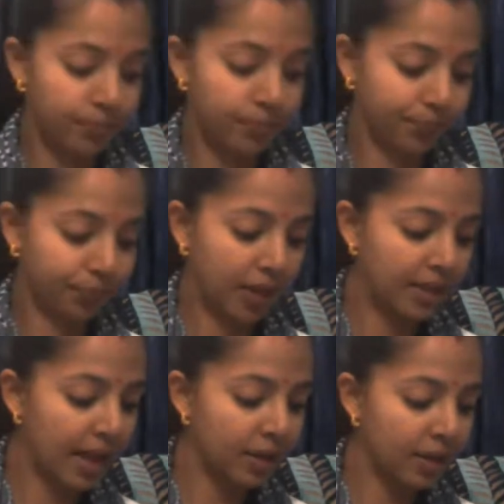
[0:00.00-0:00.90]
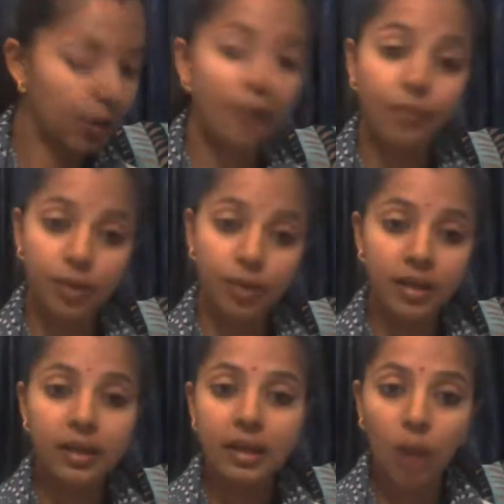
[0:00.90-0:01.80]
and then you have
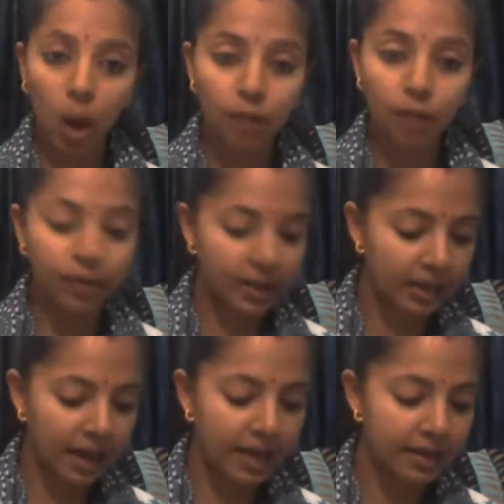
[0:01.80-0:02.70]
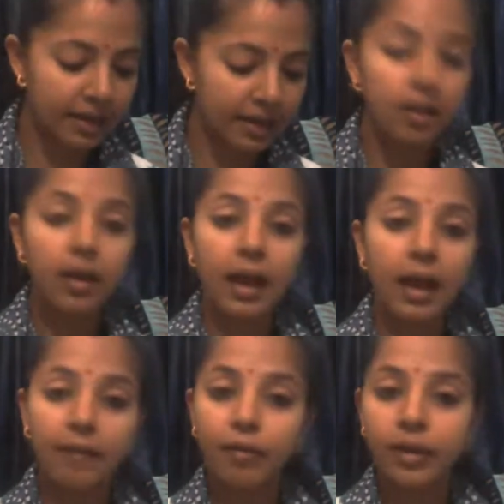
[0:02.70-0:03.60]
recently, already, yet,
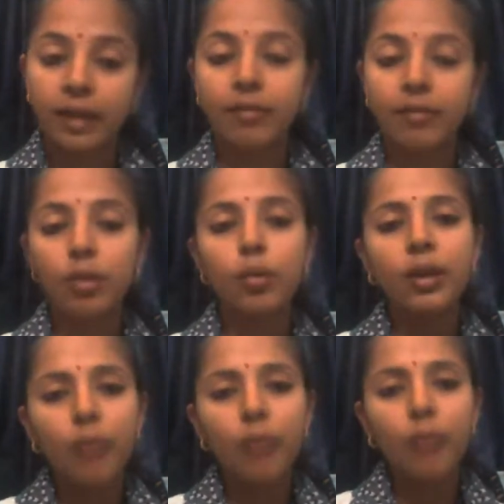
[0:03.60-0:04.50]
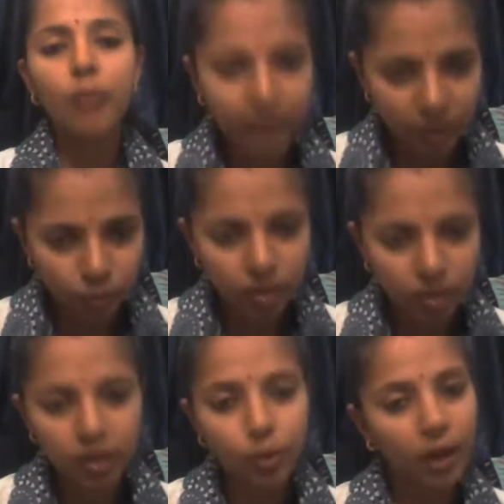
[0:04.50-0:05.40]
ever, never. So when you have that word,
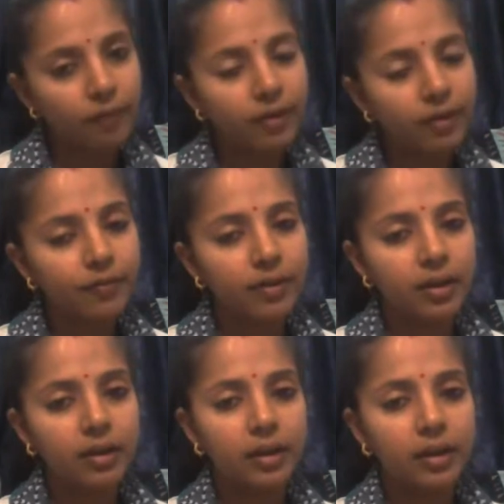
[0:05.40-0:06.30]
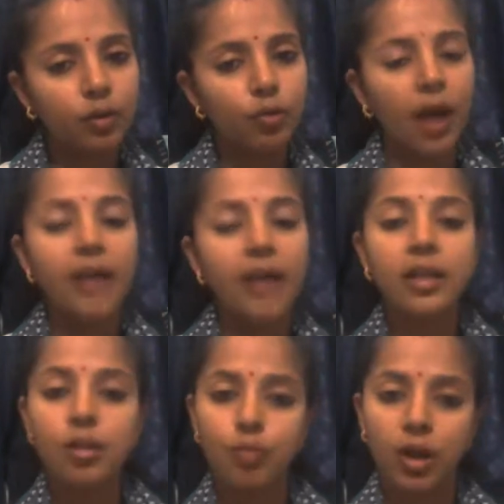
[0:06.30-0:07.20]
you will need to write the
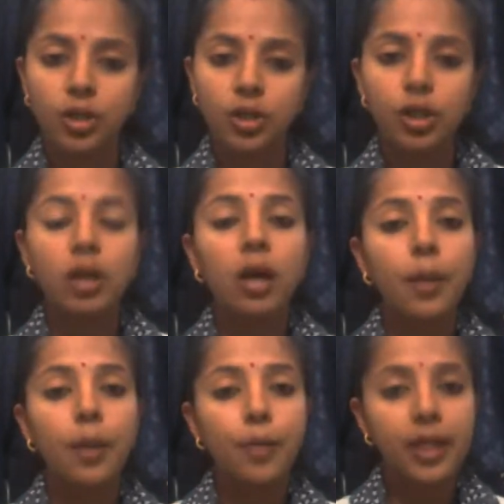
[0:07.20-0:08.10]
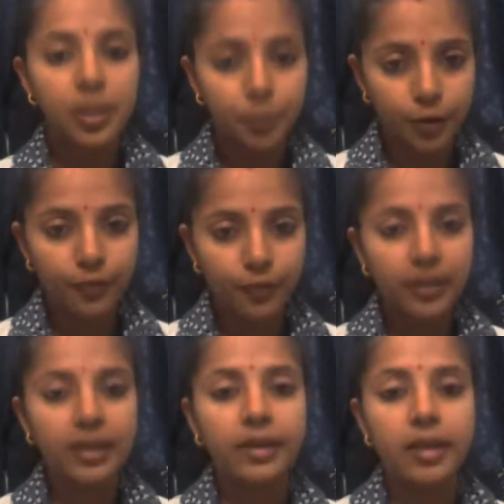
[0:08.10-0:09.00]
structure: present perfect,
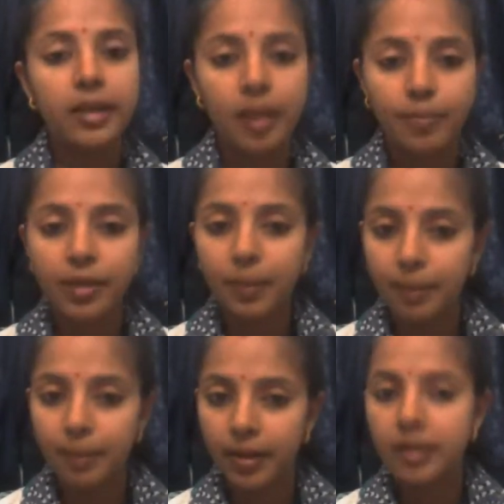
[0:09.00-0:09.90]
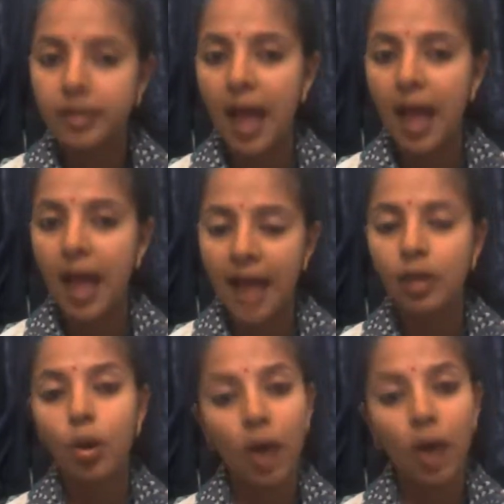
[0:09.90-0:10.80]
that is subject plus has
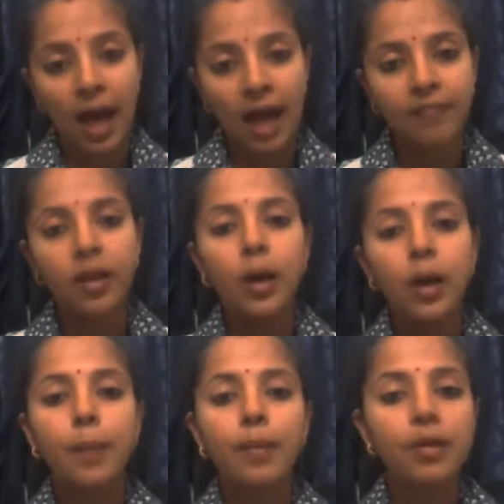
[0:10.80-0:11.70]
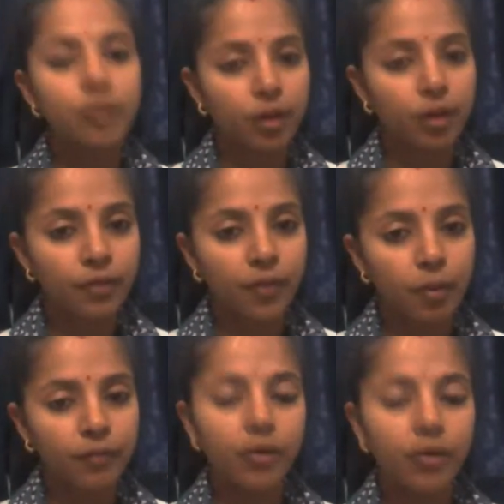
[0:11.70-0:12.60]
or have plus third form
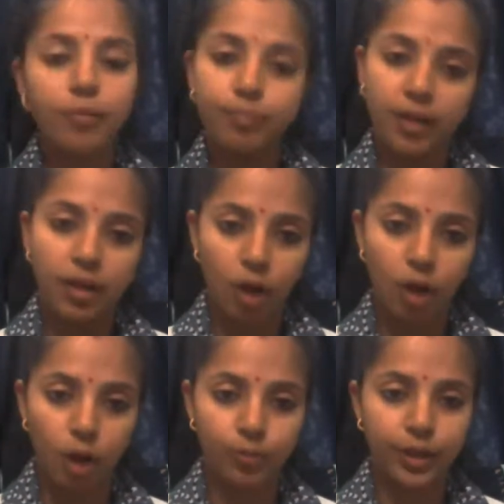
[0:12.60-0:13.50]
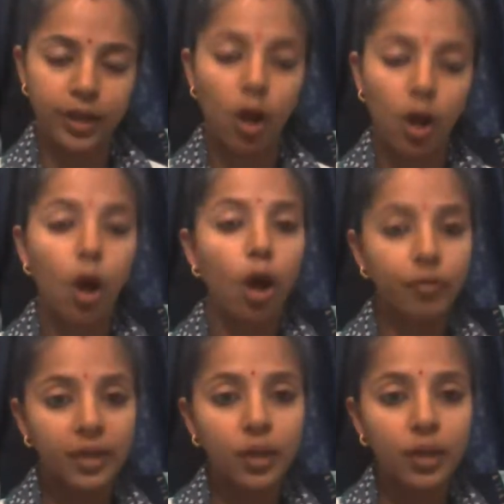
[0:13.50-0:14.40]
of verb plus object.
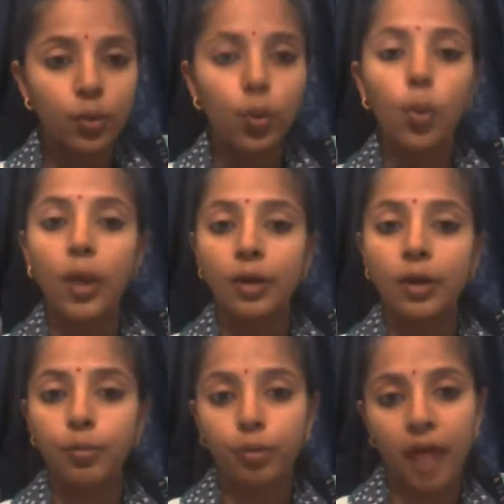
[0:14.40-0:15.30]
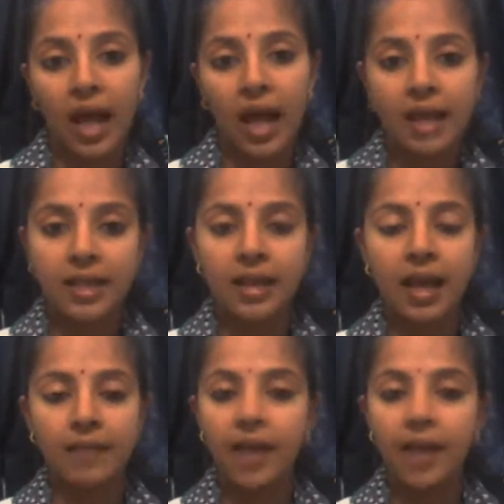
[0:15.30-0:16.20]
Already you know where to put has and have.
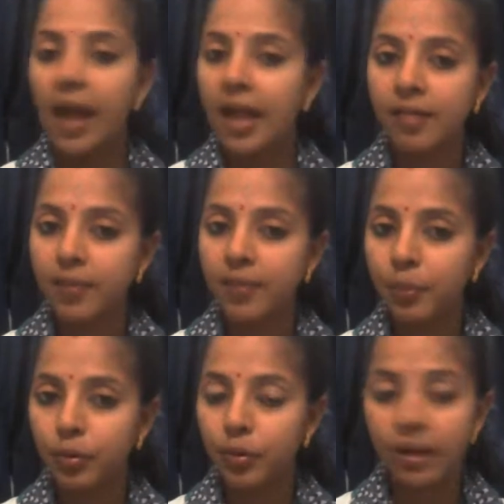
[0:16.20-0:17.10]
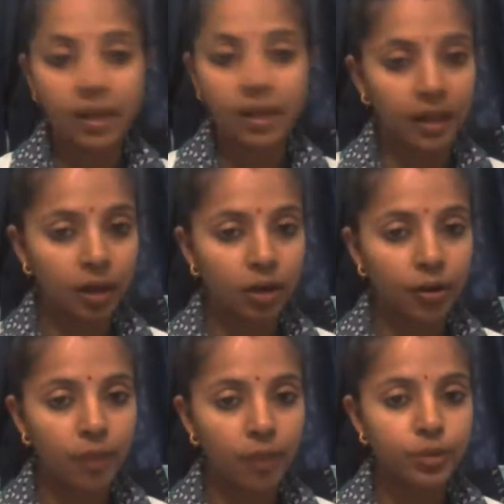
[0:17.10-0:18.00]
Has we put with the singular
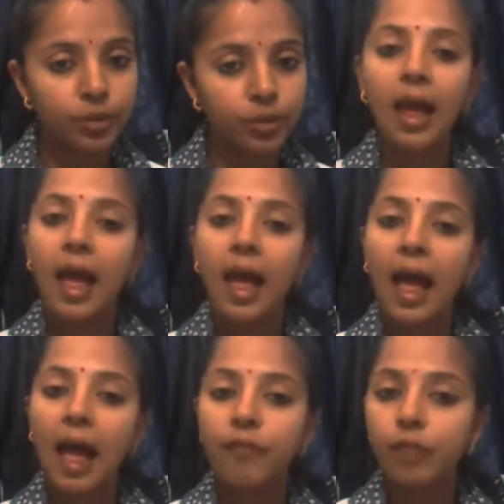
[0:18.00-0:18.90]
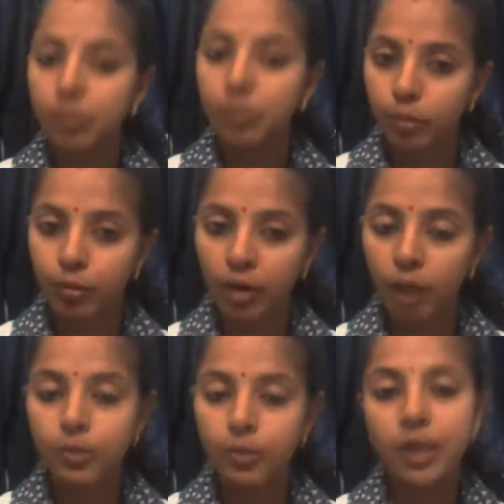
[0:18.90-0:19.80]
object, have with plural
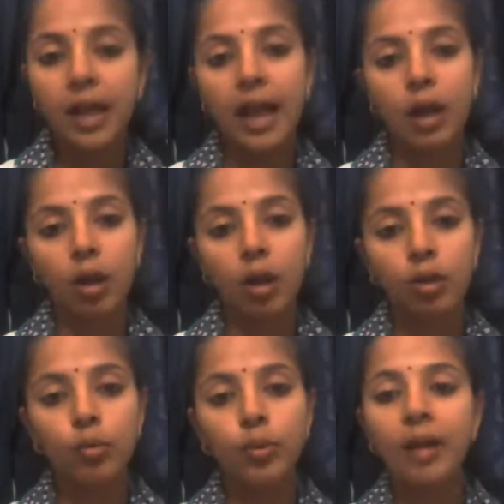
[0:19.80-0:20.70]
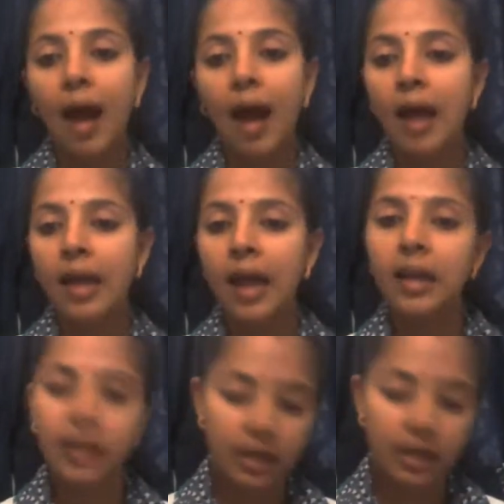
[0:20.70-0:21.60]
object, and also with I and
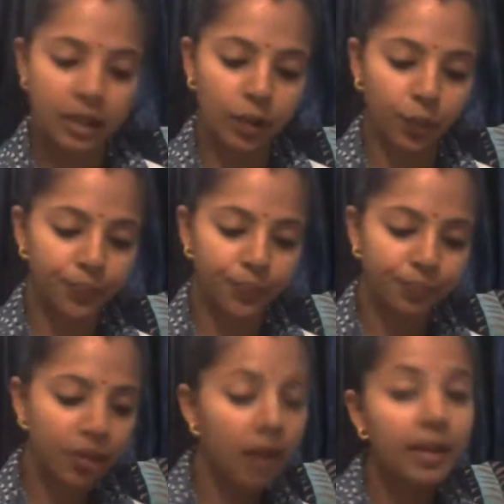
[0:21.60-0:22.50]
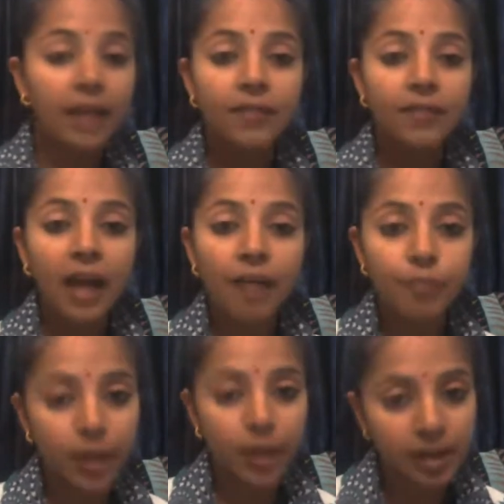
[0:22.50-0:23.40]
you. Then we have
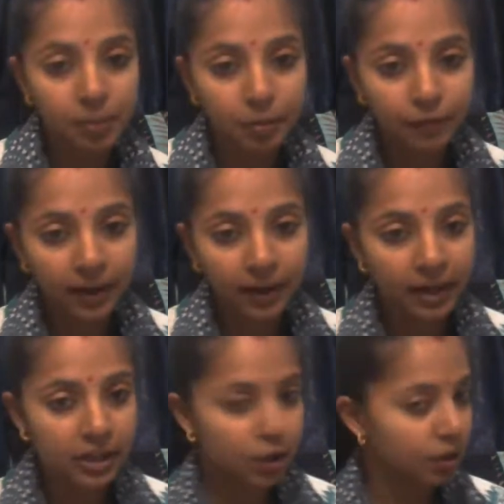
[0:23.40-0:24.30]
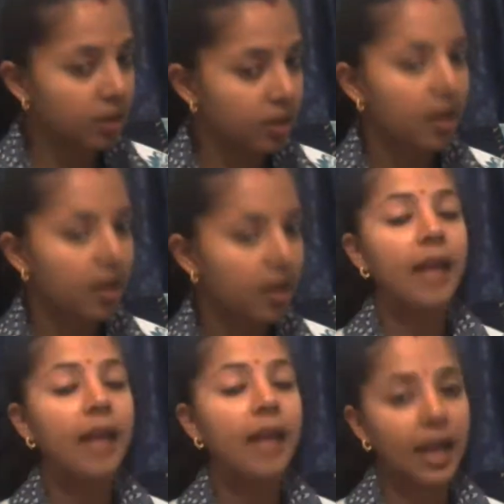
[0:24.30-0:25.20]
present perfect continuous, the
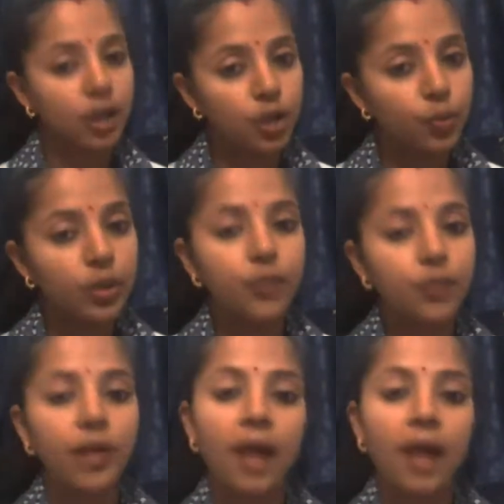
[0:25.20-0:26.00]
action which we have